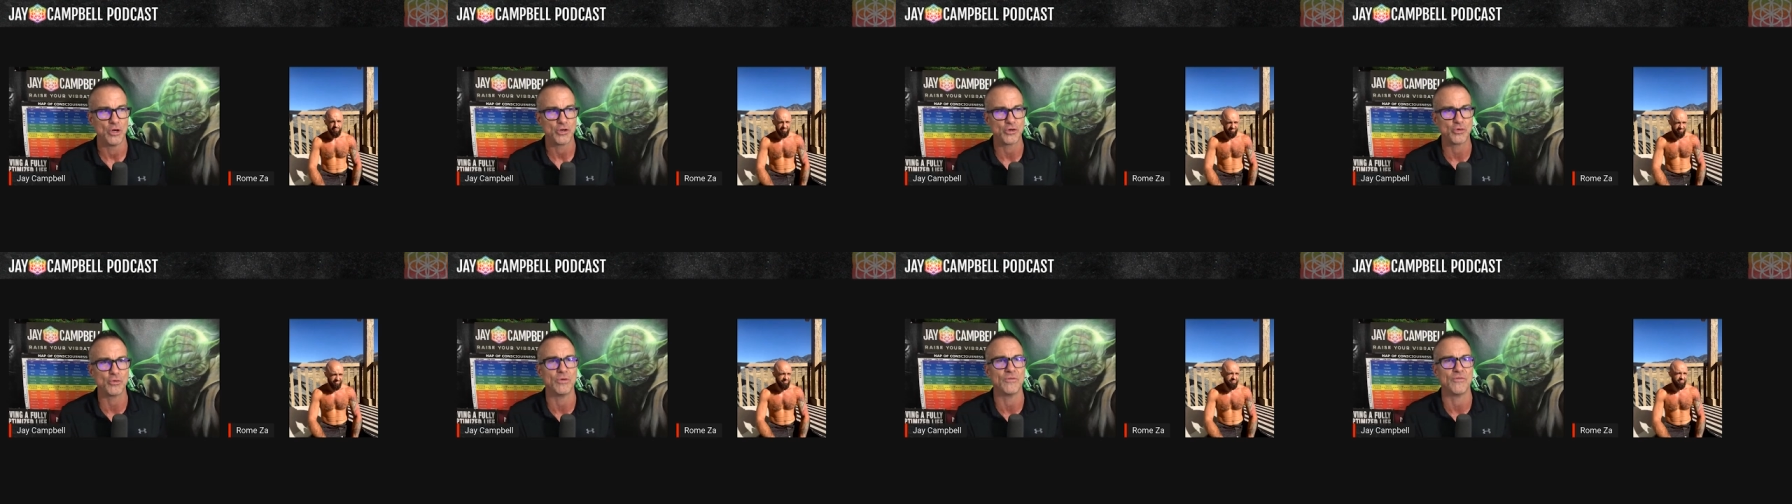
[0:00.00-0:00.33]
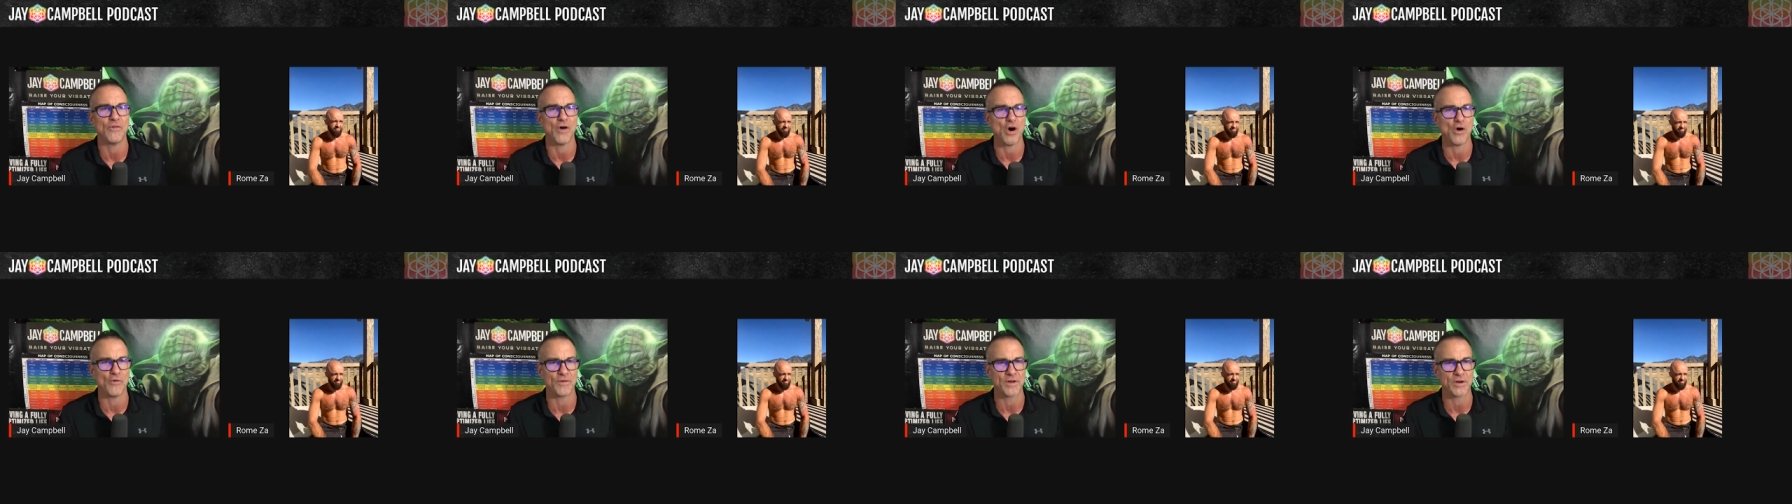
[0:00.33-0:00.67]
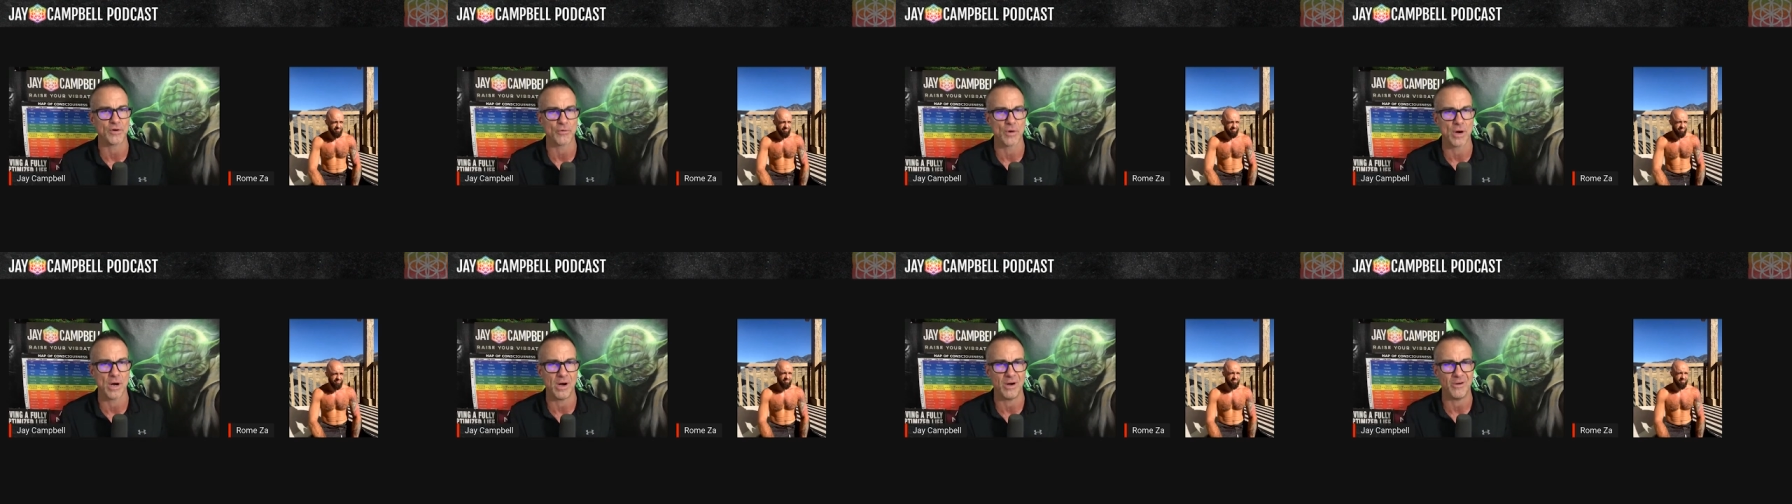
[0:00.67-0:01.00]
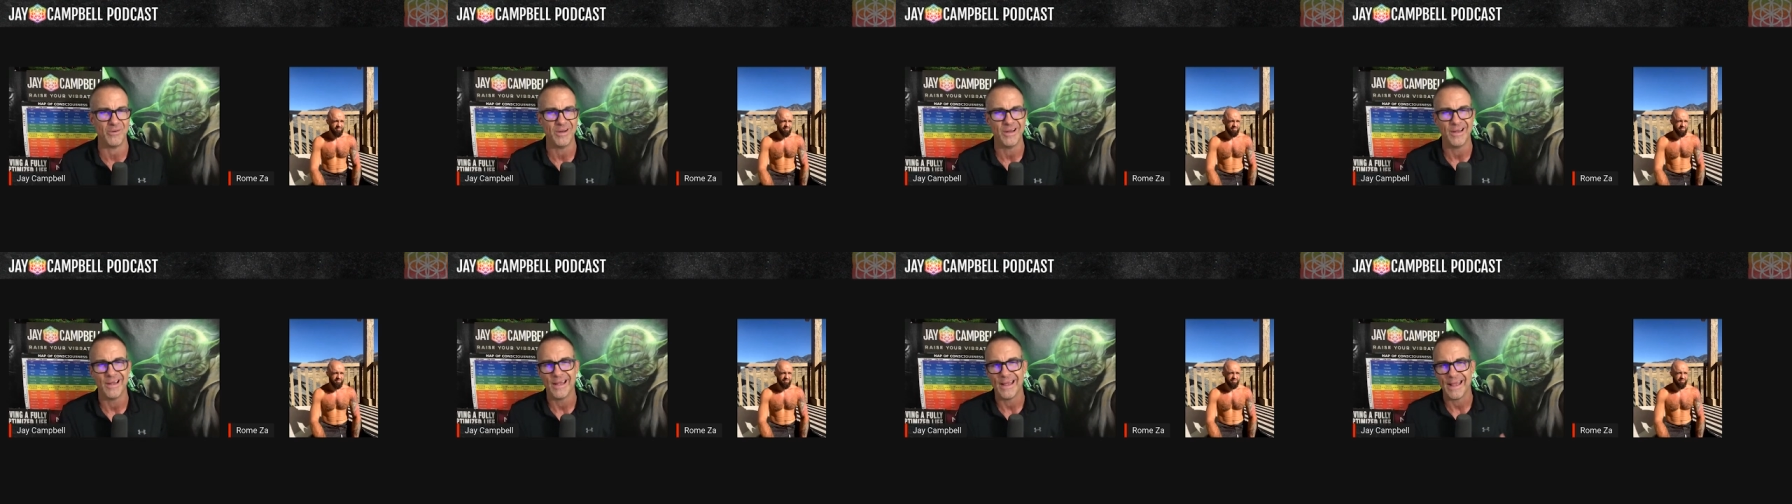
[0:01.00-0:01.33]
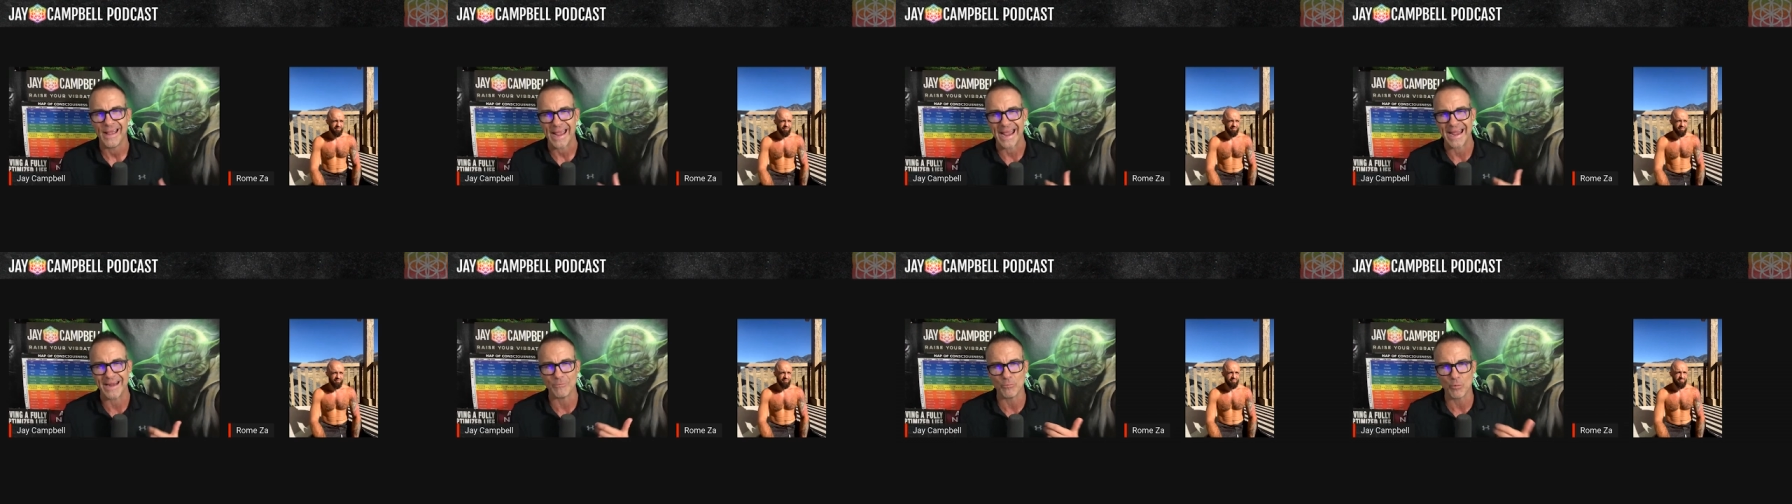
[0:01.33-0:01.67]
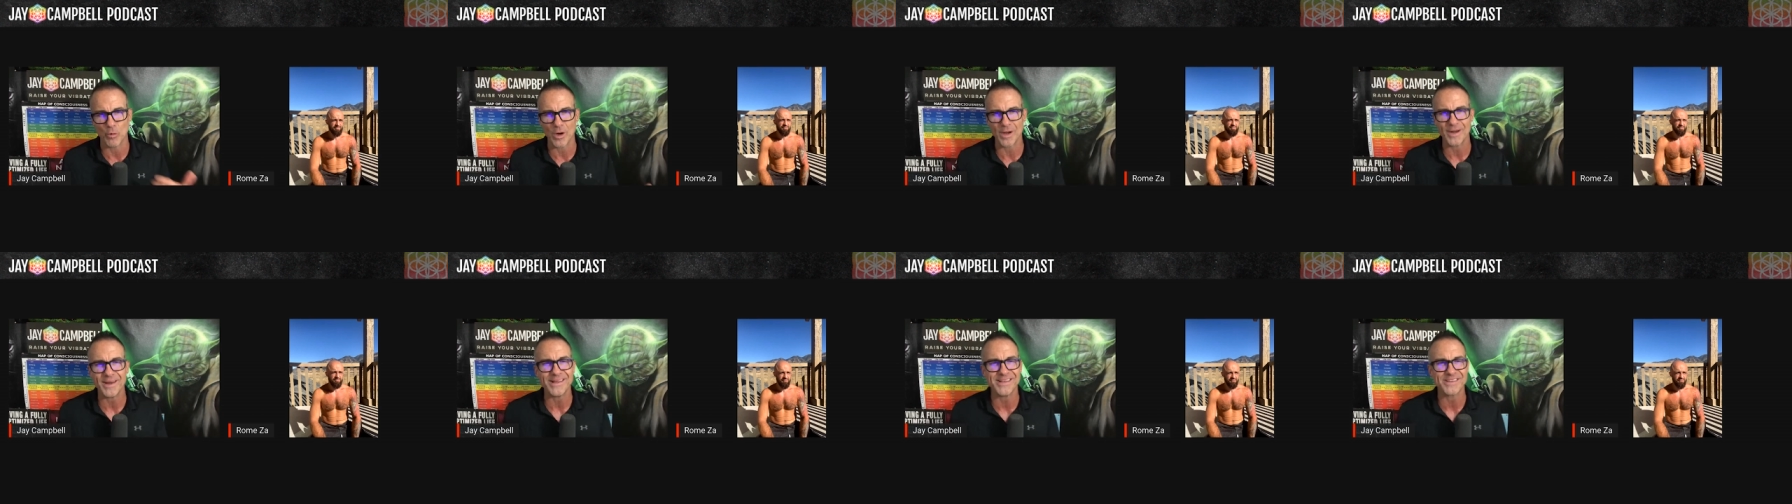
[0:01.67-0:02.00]
to evolve and grow and
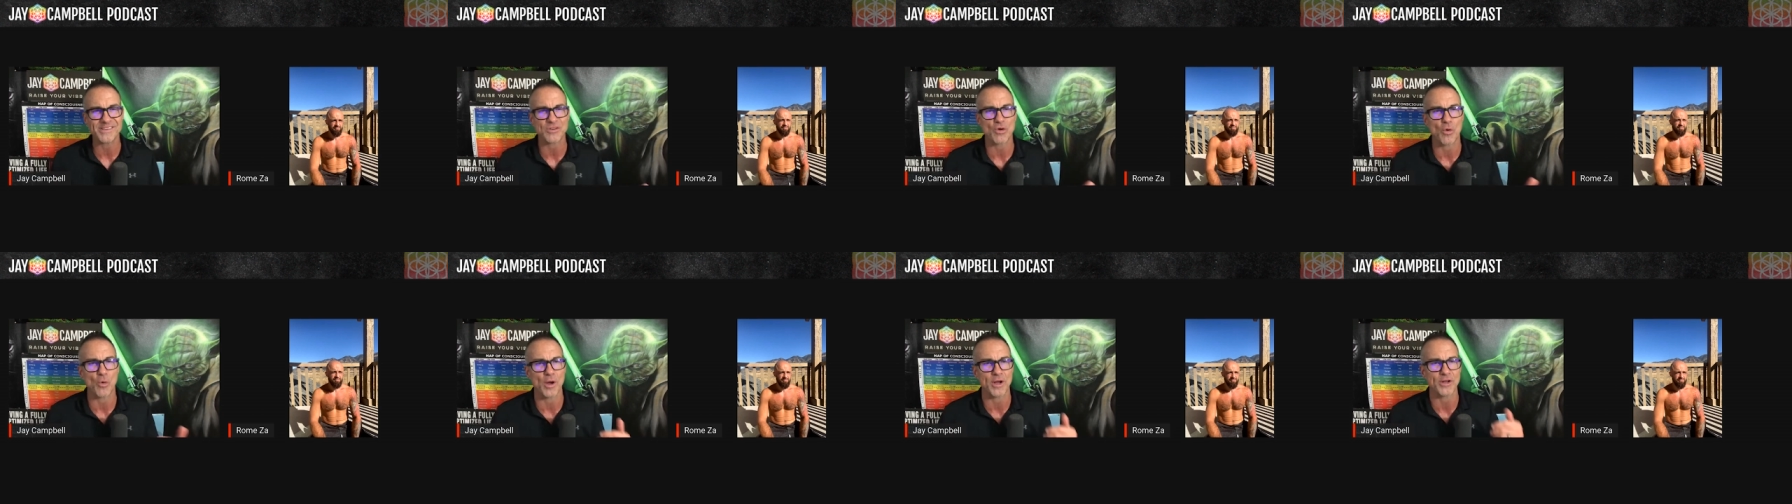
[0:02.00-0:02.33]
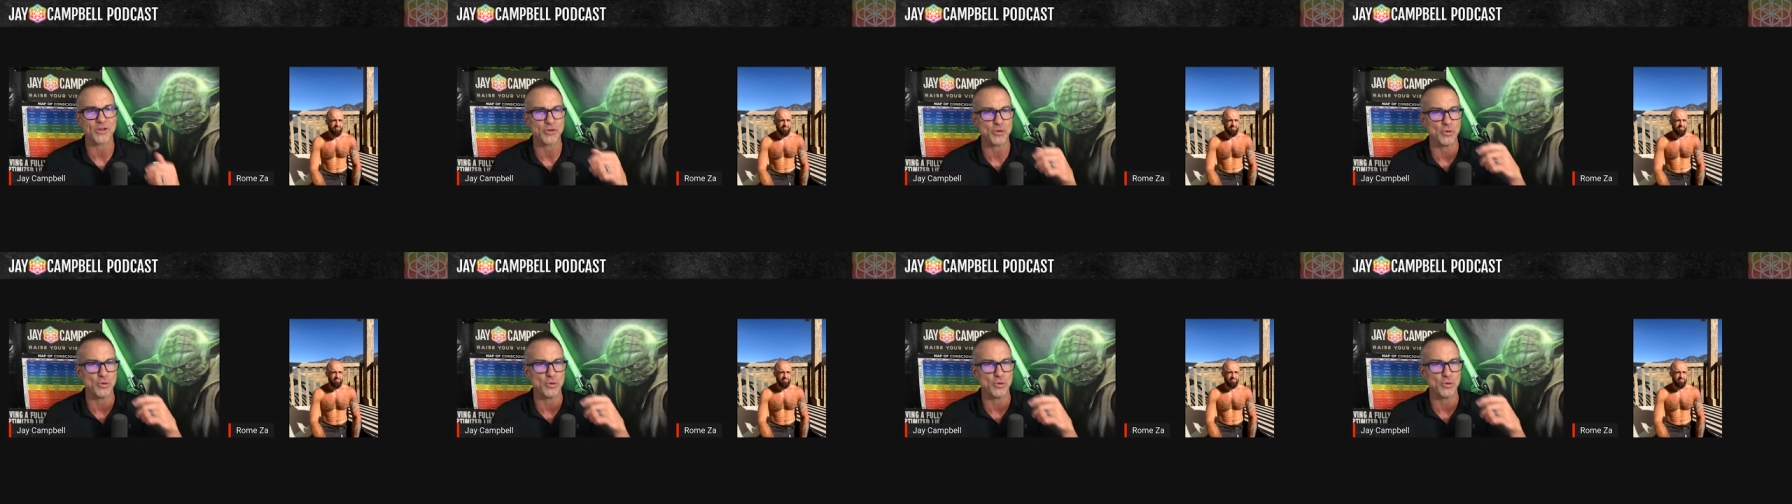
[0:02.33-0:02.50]
what is going